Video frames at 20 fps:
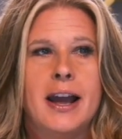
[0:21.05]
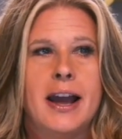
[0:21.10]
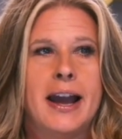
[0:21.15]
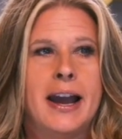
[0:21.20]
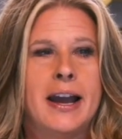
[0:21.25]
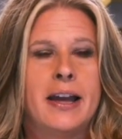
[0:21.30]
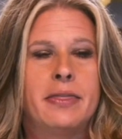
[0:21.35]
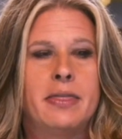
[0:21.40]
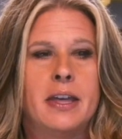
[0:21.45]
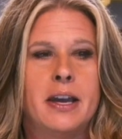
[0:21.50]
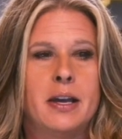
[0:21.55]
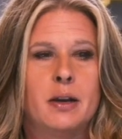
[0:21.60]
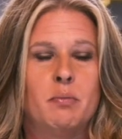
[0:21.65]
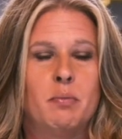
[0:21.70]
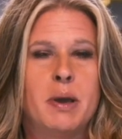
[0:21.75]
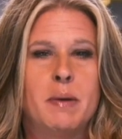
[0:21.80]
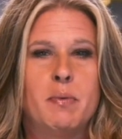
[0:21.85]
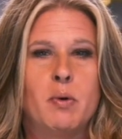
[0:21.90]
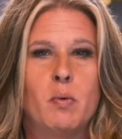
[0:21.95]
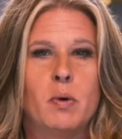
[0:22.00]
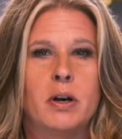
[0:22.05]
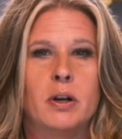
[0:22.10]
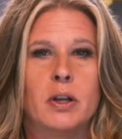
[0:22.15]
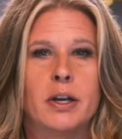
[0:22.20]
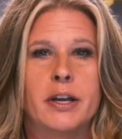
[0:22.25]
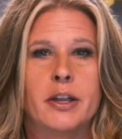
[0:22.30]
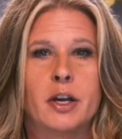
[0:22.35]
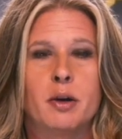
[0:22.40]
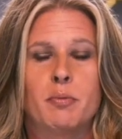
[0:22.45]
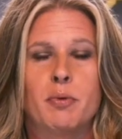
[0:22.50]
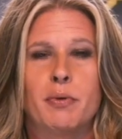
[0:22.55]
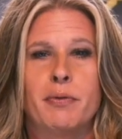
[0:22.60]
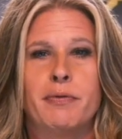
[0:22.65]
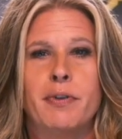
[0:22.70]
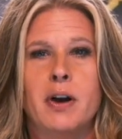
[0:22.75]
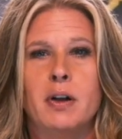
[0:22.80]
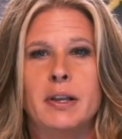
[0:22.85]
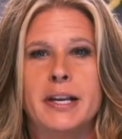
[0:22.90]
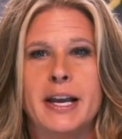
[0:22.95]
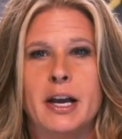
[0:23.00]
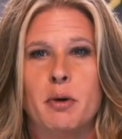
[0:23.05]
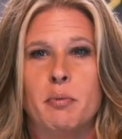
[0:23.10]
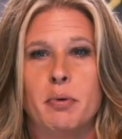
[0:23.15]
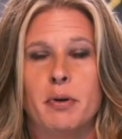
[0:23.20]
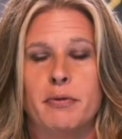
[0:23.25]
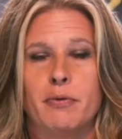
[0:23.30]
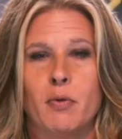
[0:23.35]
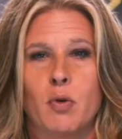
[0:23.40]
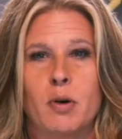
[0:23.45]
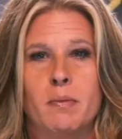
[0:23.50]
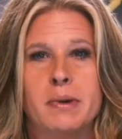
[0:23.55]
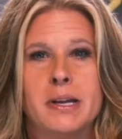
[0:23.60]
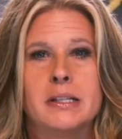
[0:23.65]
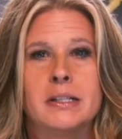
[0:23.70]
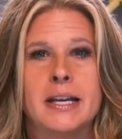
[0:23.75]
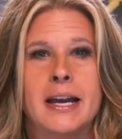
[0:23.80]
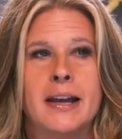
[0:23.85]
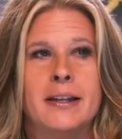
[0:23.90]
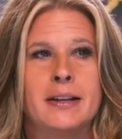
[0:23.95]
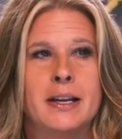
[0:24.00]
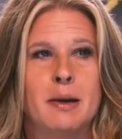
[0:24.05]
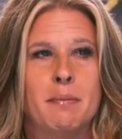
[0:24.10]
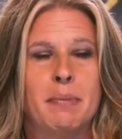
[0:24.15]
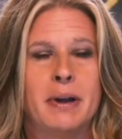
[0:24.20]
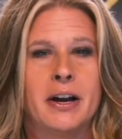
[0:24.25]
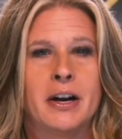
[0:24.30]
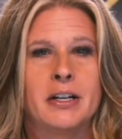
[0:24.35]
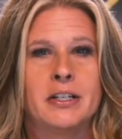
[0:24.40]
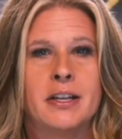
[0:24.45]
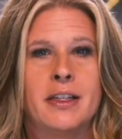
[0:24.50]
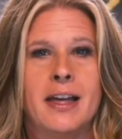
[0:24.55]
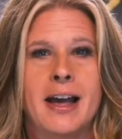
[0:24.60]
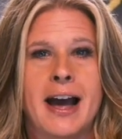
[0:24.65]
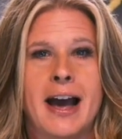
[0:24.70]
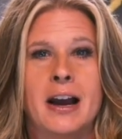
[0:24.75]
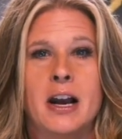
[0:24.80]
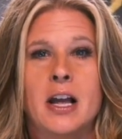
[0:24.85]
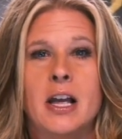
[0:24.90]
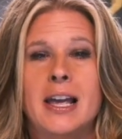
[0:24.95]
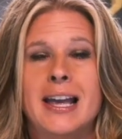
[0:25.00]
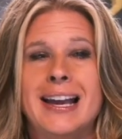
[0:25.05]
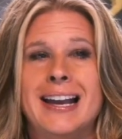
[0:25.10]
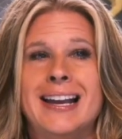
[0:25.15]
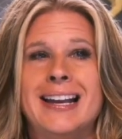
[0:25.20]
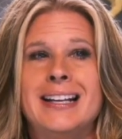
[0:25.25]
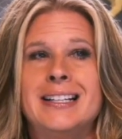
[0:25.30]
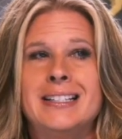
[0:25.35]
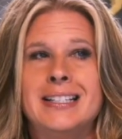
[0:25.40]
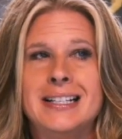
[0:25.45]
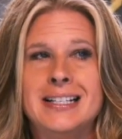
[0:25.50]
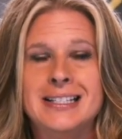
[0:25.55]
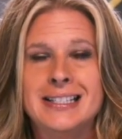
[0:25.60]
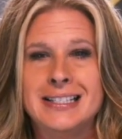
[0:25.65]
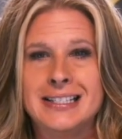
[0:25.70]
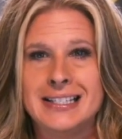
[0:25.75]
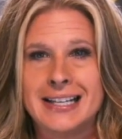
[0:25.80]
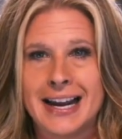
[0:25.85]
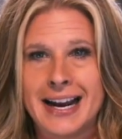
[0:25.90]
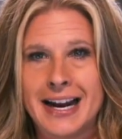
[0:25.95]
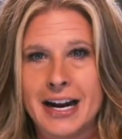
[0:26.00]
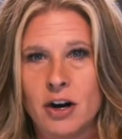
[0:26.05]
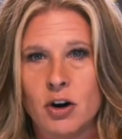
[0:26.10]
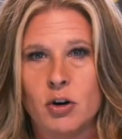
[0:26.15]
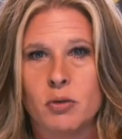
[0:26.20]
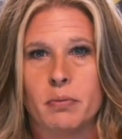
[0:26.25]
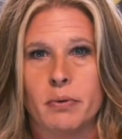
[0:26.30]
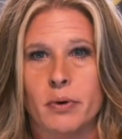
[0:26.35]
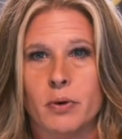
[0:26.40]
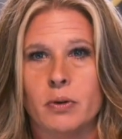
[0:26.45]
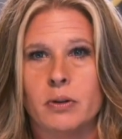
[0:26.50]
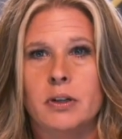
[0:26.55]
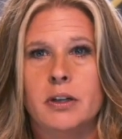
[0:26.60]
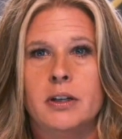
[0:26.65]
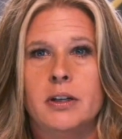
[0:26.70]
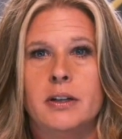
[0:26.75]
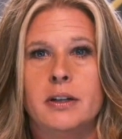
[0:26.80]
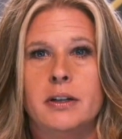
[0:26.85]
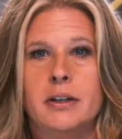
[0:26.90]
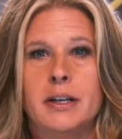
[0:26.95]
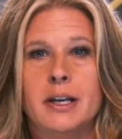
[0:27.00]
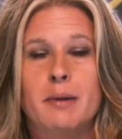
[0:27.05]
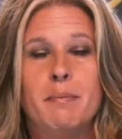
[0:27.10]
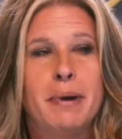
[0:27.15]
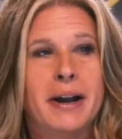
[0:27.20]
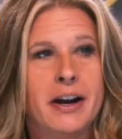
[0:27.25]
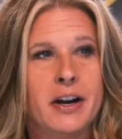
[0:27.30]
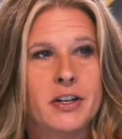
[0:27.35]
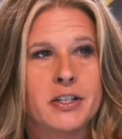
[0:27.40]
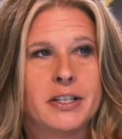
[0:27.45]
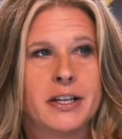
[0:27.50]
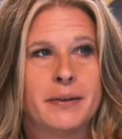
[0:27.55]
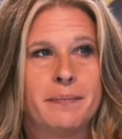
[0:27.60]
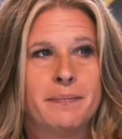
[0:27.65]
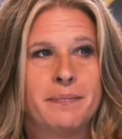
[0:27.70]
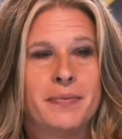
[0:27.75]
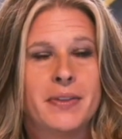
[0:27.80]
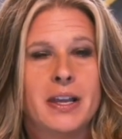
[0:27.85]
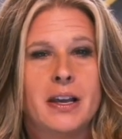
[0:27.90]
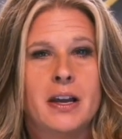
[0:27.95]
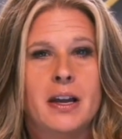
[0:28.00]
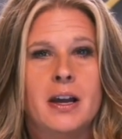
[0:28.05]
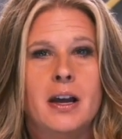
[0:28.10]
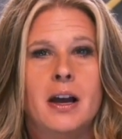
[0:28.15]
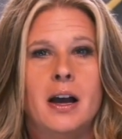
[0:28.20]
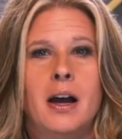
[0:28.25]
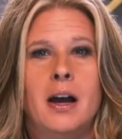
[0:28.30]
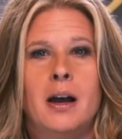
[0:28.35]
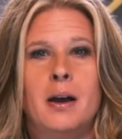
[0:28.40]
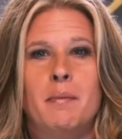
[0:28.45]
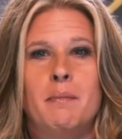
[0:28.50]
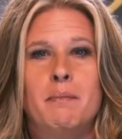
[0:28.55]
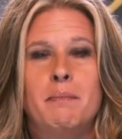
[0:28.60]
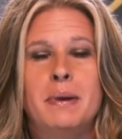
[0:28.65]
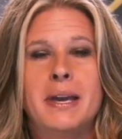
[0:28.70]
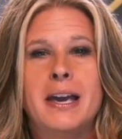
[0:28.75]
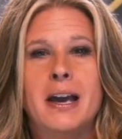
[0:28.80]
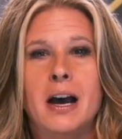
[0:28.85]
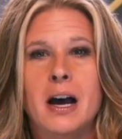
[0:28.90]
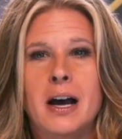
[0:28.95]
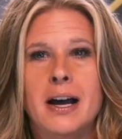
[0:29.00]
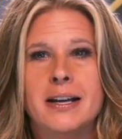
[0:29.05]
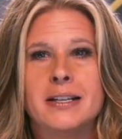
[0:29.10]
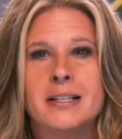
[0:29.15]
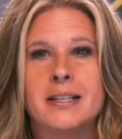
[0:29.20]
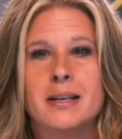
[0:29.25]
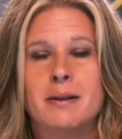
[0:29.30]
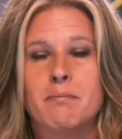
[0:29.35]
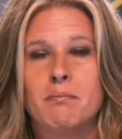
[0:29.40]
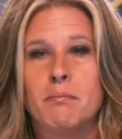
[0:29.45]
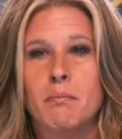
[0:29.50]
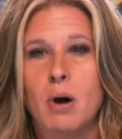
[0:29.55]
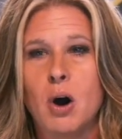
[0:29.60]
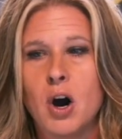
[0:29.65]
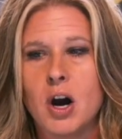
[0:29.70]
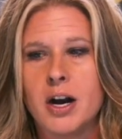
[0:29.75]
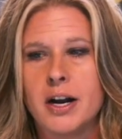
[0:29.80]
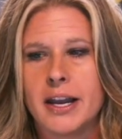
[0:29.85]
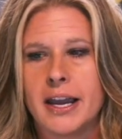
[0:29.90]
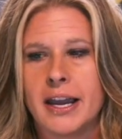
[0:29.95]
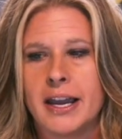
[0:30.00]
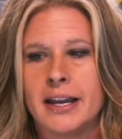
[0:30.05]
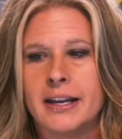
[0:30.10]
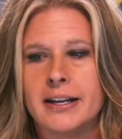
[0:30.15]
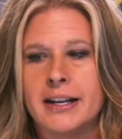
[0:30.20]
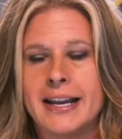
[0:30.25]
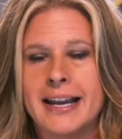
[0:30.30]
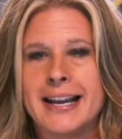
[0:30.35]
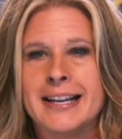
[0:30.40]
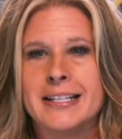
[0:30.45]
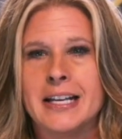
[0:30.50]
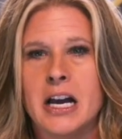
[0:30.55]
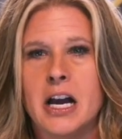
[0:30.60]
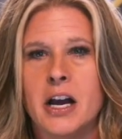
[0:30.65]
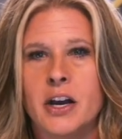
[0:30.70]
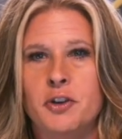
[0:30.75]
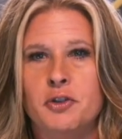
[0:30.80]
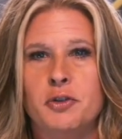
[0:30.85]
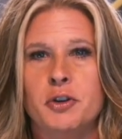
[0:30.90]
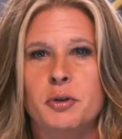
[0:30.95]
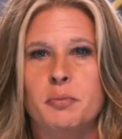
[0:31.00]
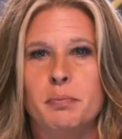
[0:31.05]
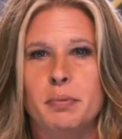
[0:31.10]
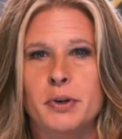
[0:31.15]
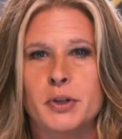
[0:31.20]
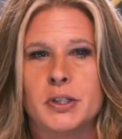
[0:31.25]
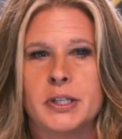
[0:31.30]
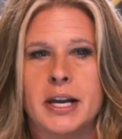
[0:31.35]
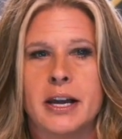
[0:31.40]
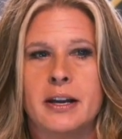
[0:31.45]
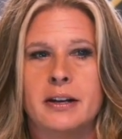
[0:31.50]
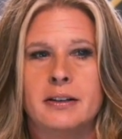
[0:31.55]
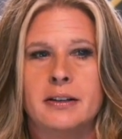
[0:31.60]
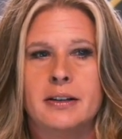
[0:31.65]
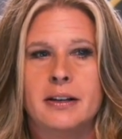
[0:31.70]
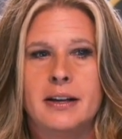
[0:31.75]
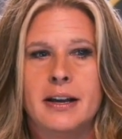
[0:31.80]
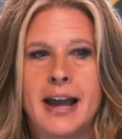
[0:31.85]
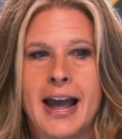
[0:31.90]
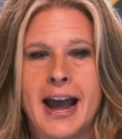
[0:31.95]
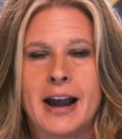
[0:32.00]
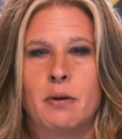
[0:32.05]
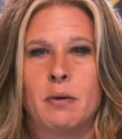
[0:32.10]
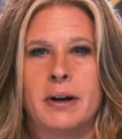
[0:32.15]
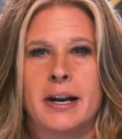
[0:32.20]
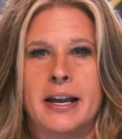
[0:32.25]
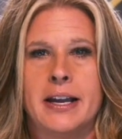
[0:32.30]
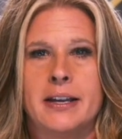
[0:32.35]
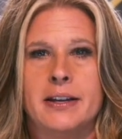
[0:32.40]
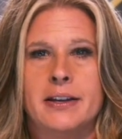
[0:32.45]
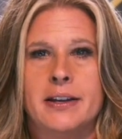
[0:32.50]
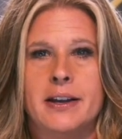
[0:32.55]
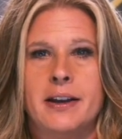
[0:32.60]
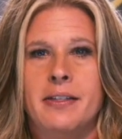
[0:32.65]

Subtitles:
And then people want to look at their portfolio performance and compare it to that. It's a terrible comparison because the market is 100% equity.